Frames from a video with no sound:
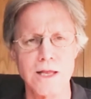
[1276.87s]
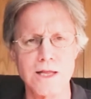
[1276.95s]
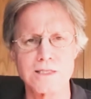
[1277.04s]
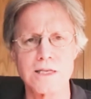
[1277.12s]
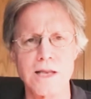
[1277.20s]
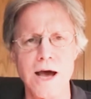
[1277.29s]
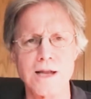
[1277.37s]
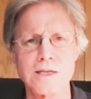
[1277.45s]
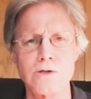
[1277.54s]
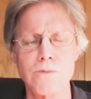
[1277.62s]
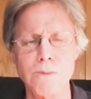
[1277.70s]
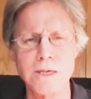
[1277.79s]
It's
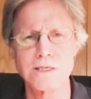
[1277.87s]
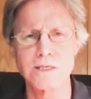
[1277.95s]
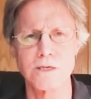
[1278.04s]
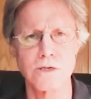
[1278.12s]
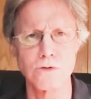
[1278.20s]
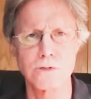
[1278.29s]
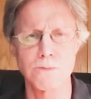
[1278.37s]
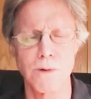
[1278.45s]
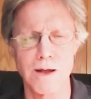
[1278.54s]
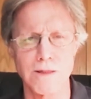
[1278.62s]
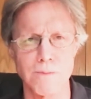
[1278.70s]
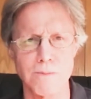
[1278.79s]
not to be seduced
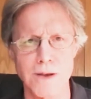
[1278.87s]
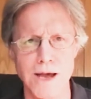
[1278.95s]
by them,